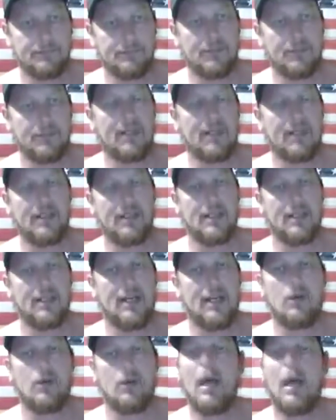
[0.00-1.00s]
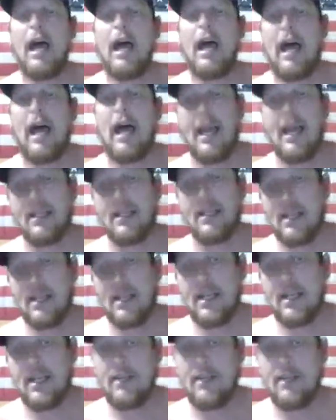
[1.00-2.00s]
So there you go. Hey,
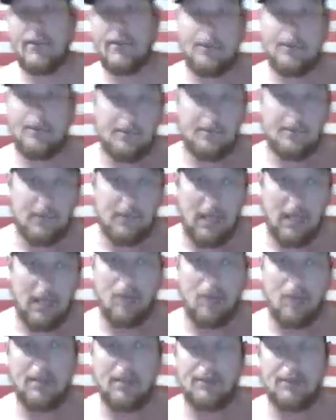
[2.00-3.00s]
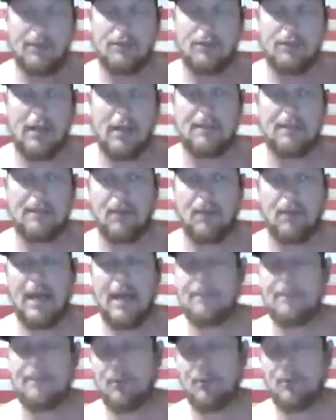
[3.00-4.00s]
Keith, I'll be at Straight Pride
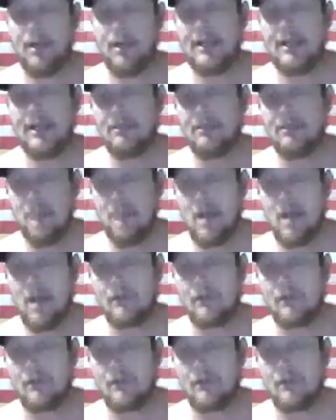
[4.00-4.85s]
Parade in Boston.